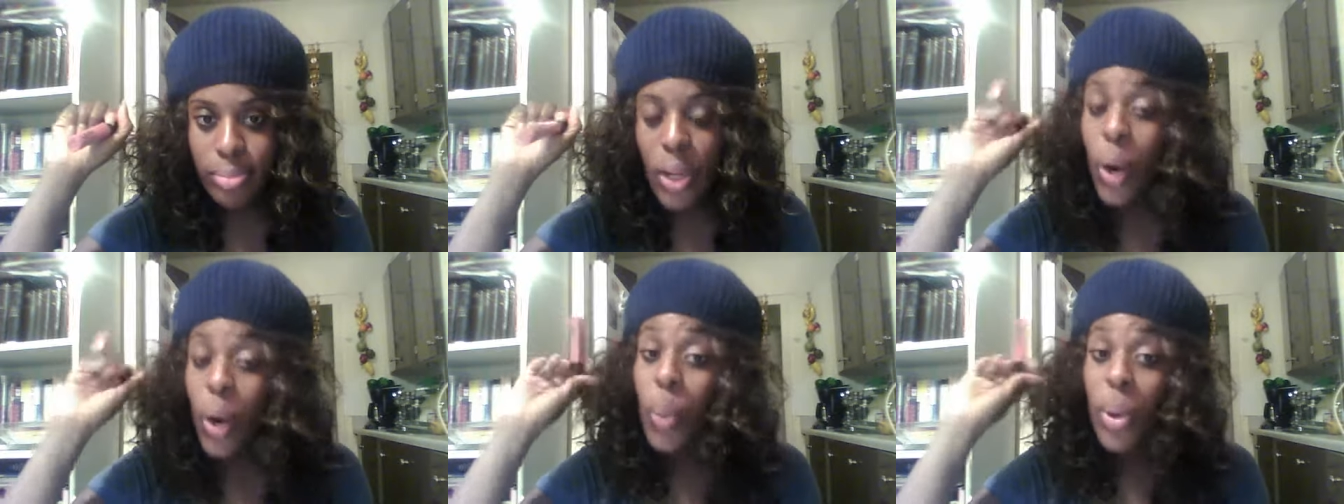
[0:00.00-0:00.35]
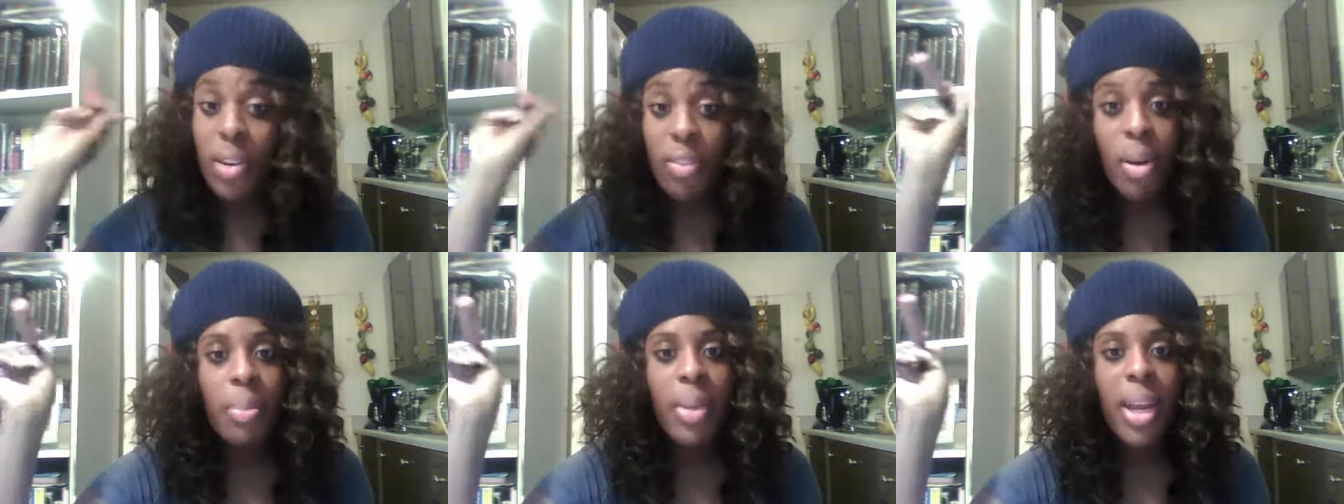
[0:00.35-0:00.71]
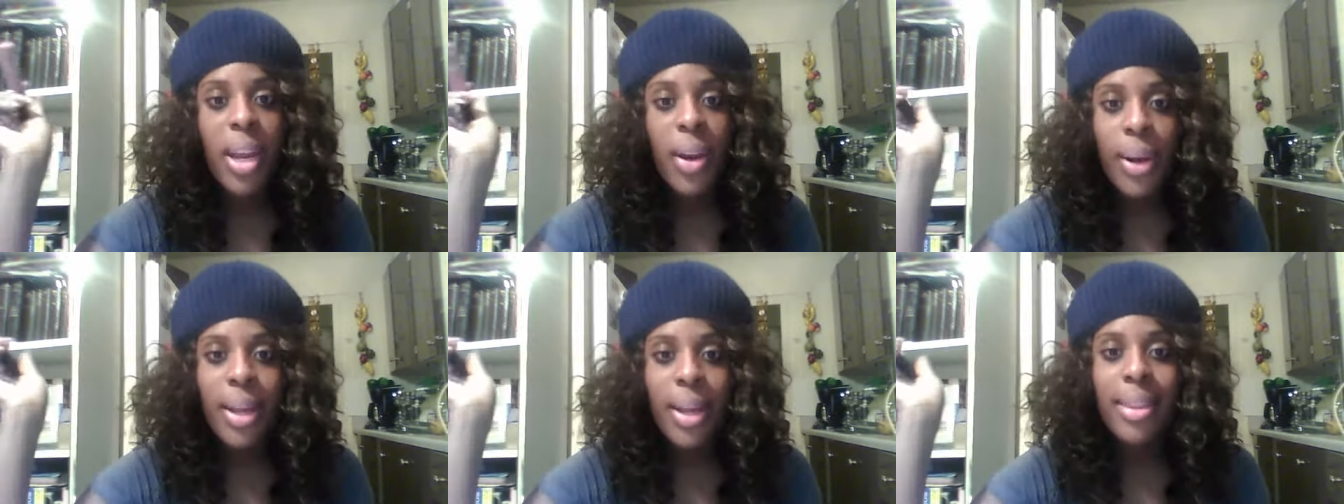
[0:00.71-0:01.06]
or whatever I'm
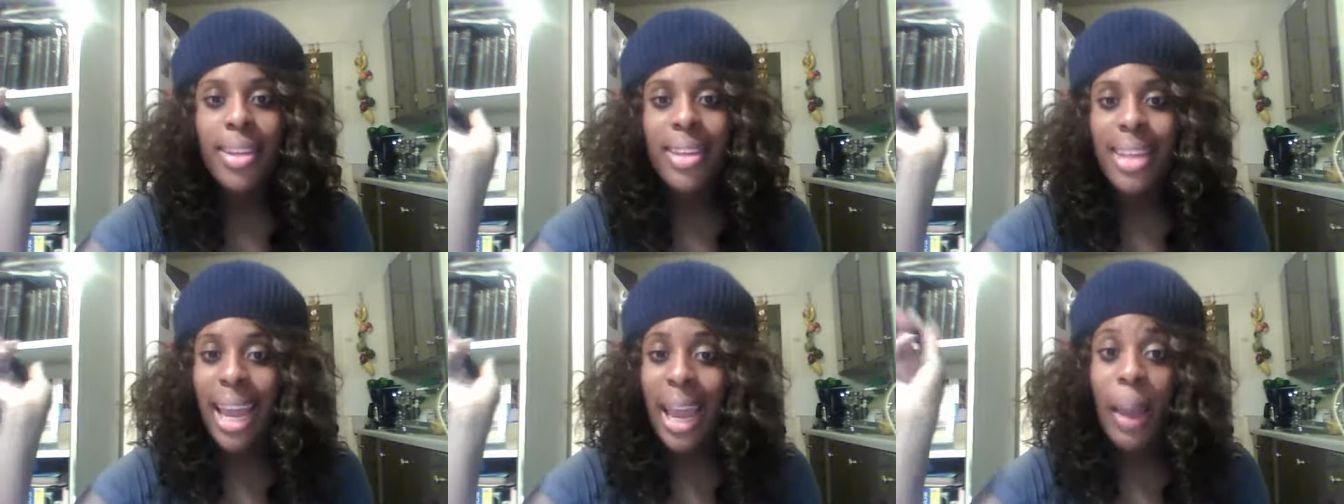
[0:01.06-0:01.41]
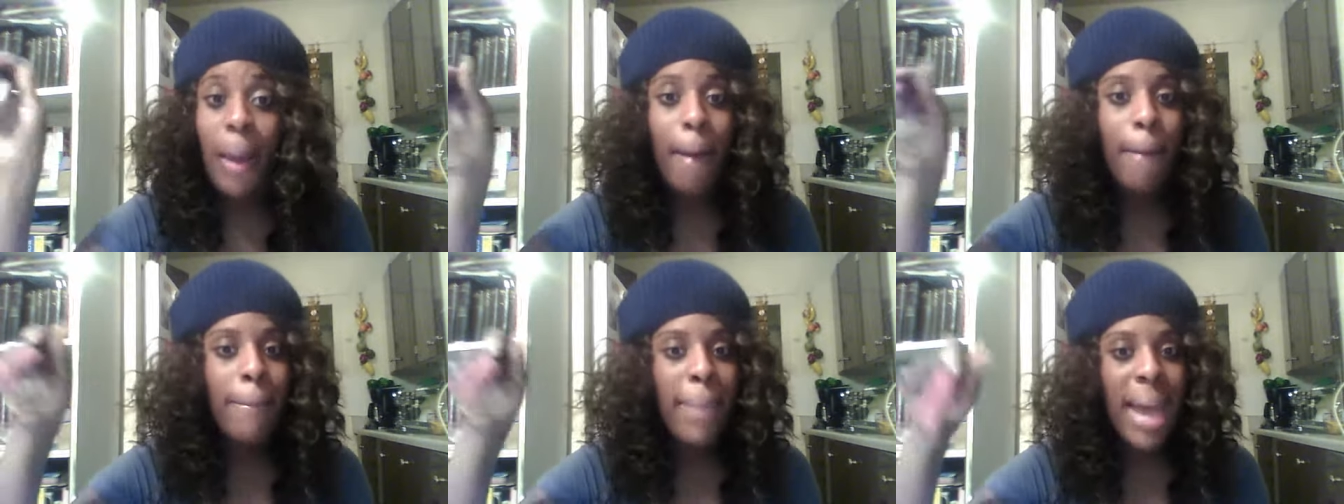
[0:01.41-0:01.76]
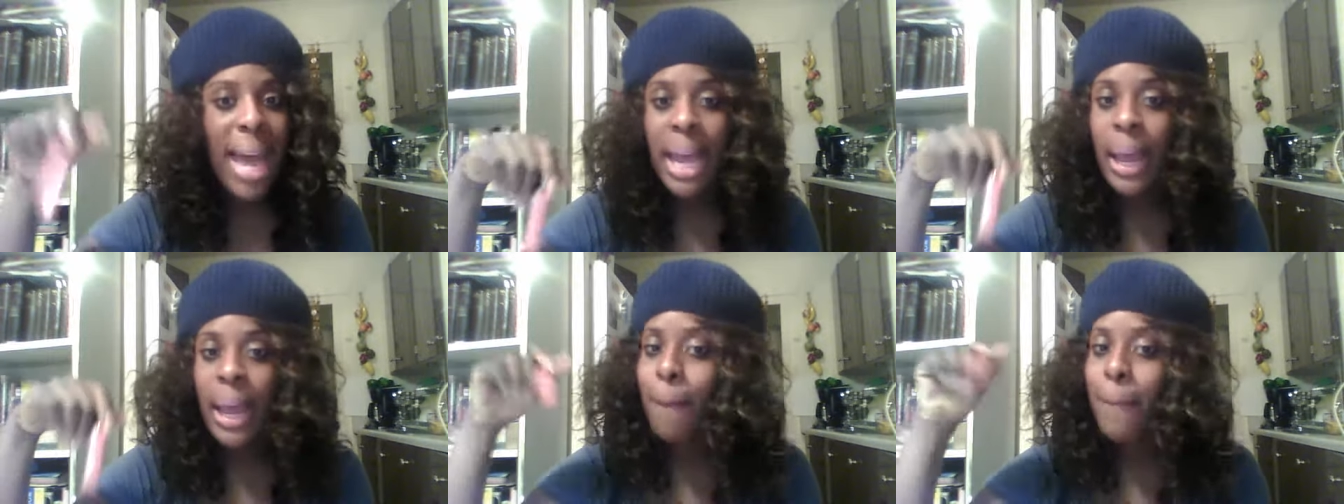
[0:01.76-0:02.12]
carrying the day
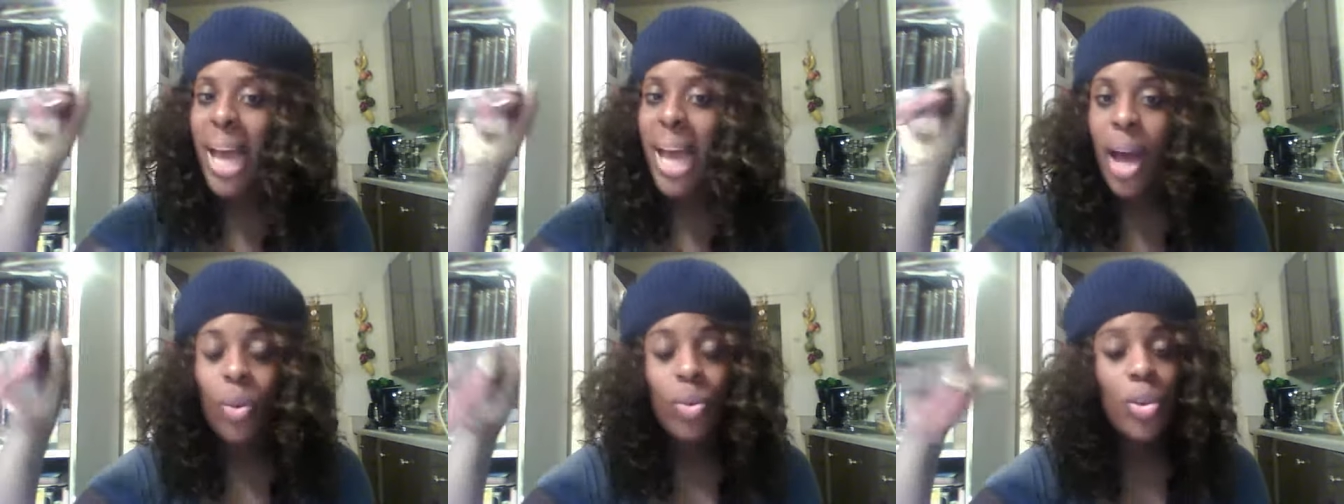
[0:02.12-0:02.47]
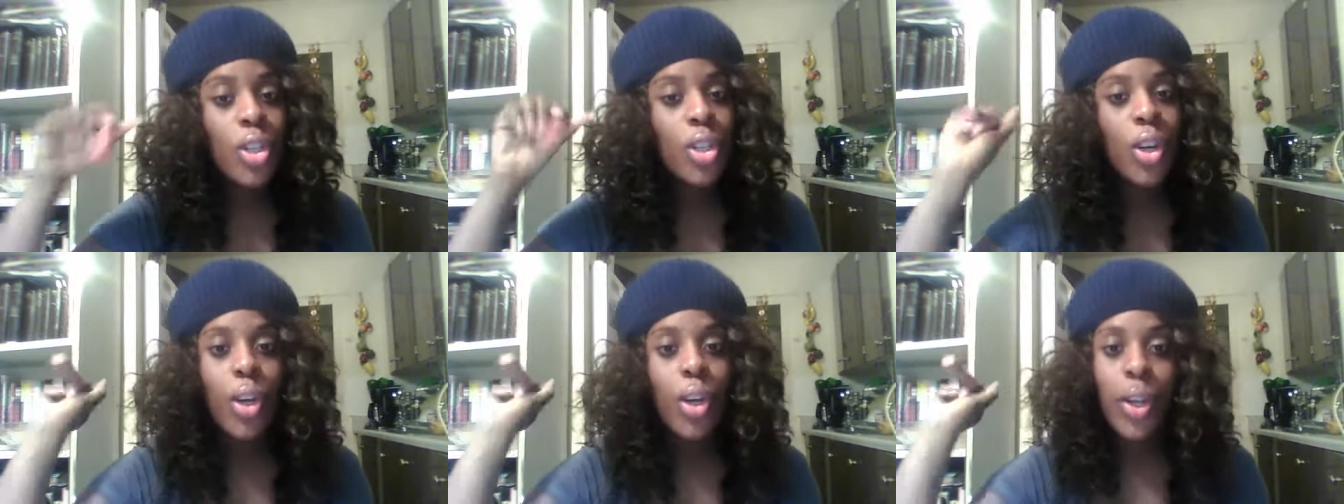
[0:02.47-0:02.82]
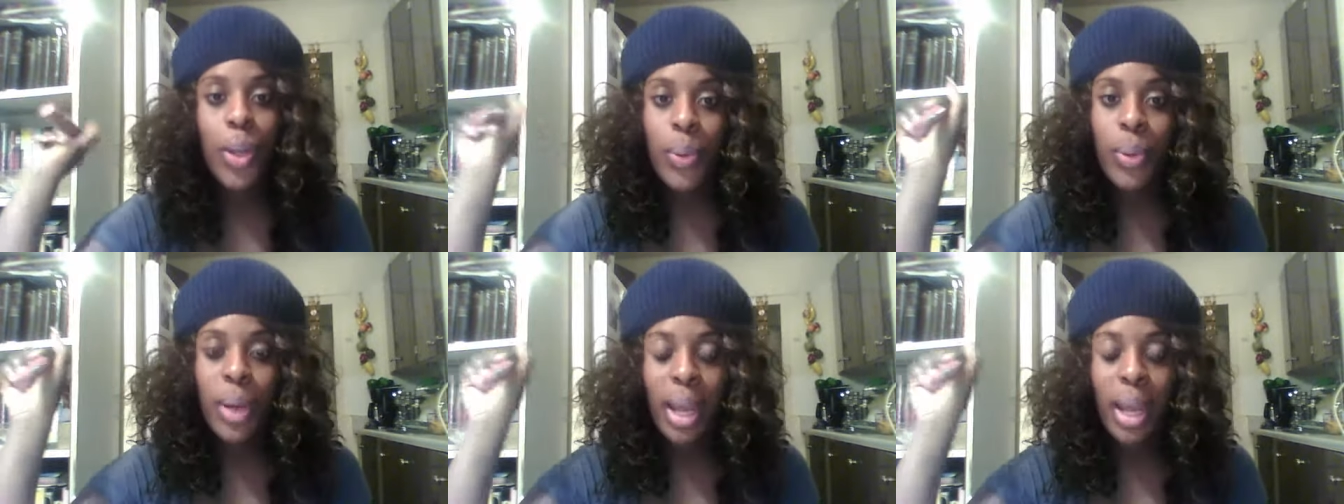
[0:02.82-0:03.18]
bag, pouch,
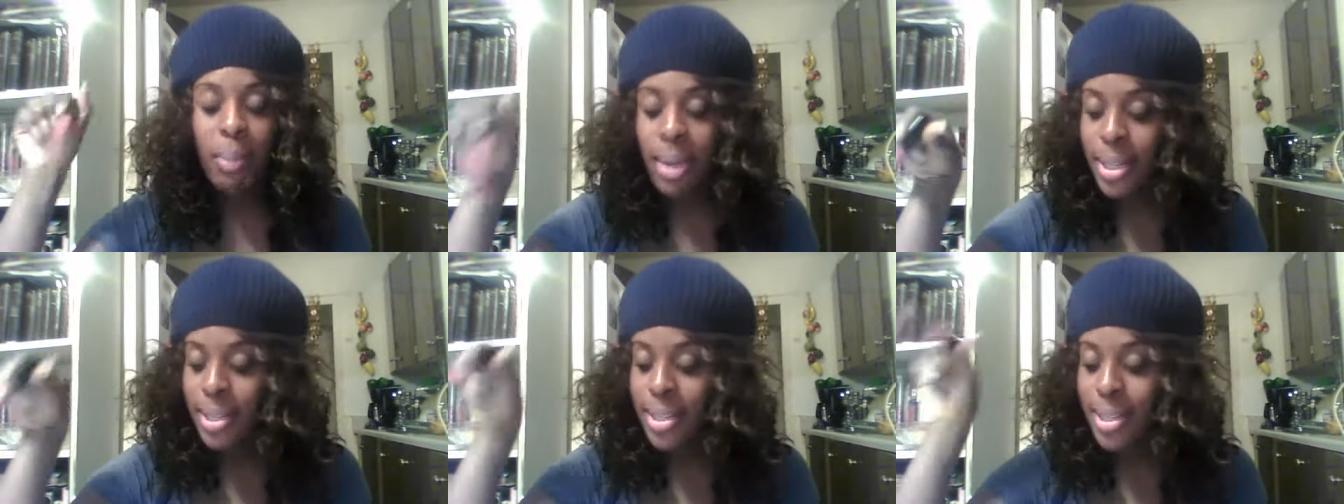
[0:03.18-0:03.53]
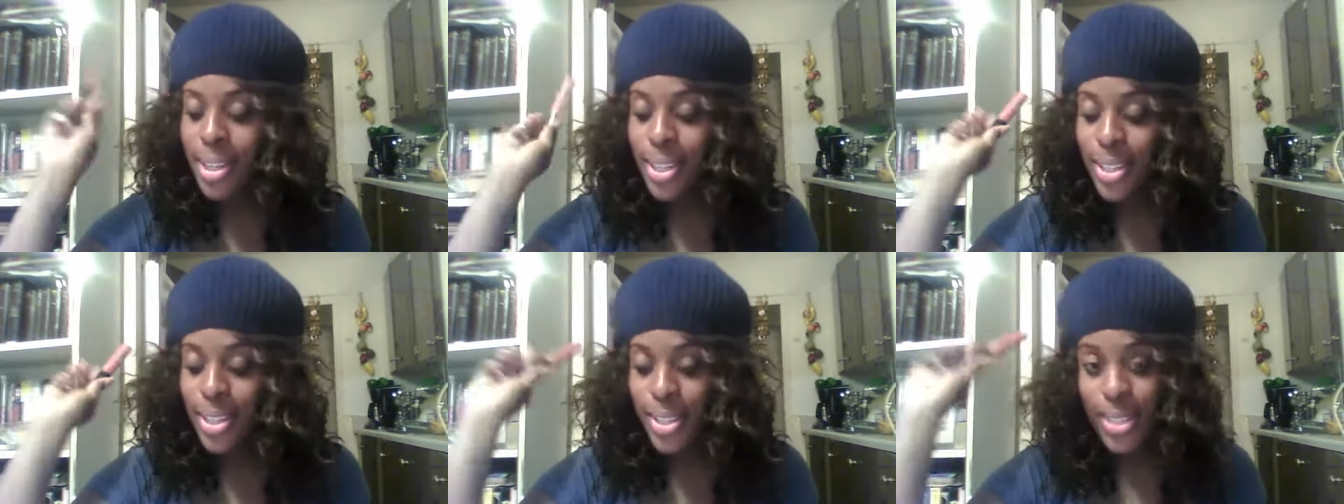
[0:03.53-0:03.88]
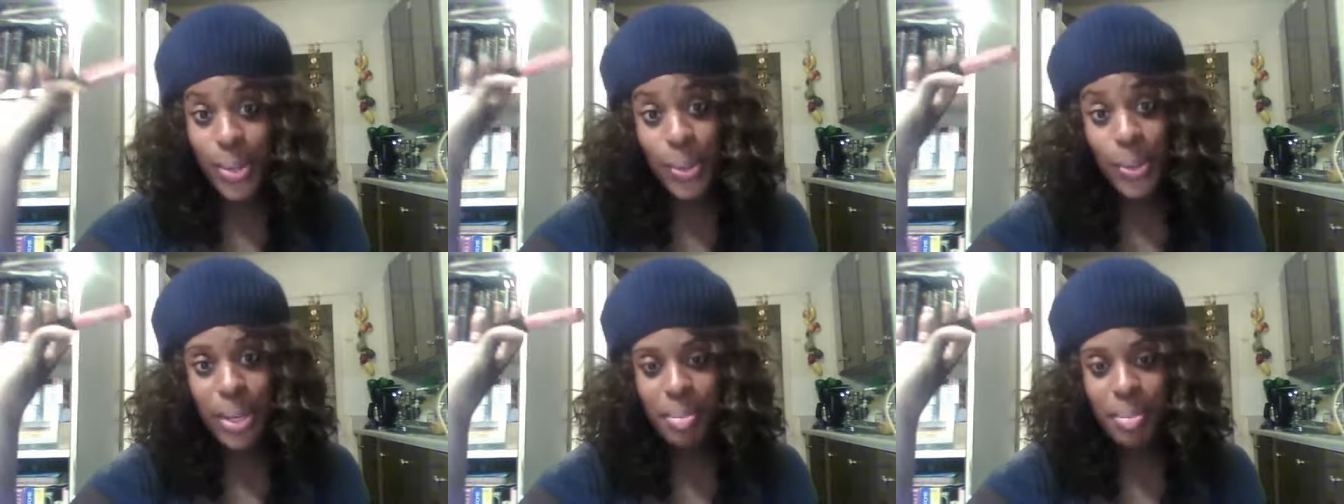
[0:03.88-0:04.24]
you name it.
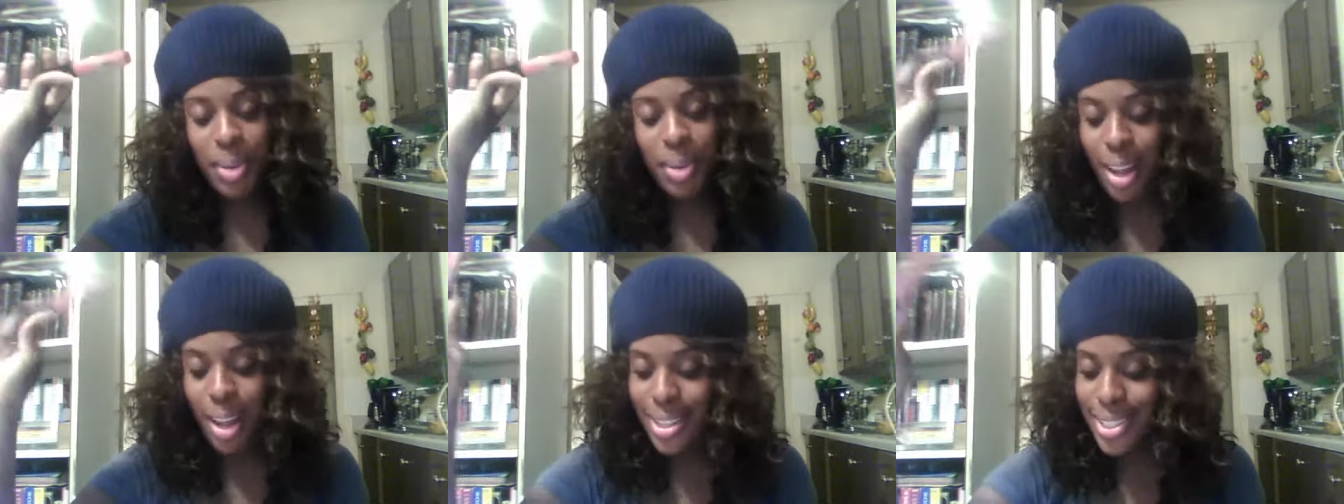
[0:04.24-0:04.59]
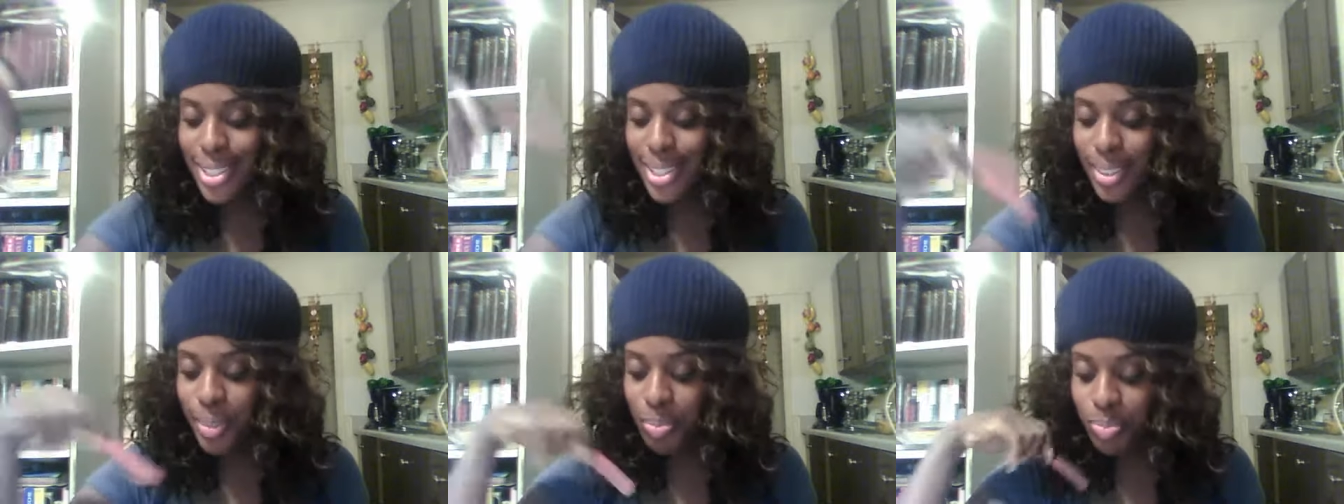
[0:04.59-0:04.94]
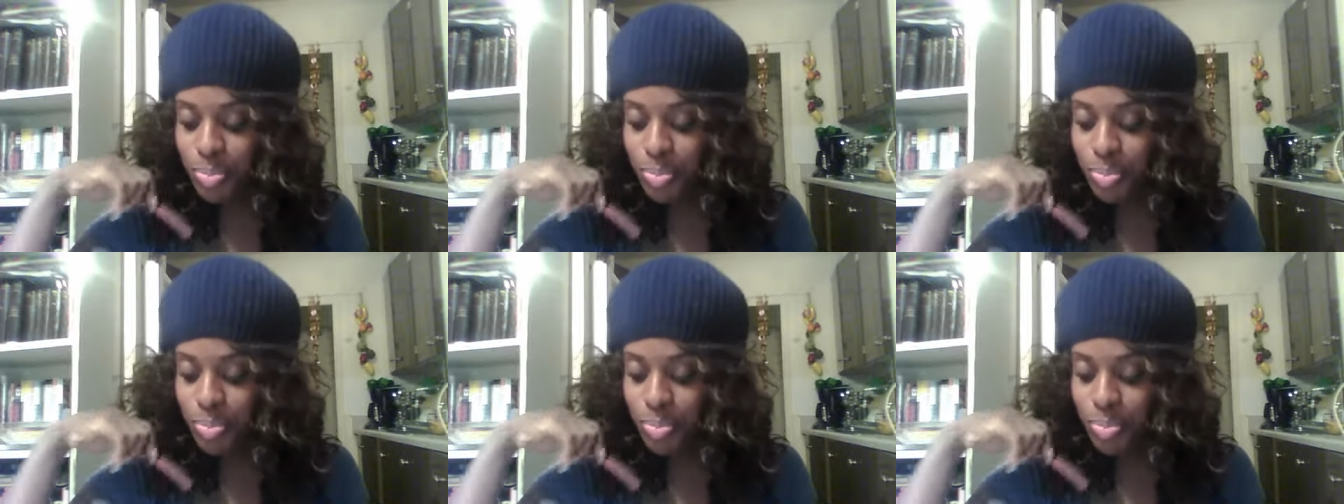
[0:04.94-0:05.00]
So, lip gloss.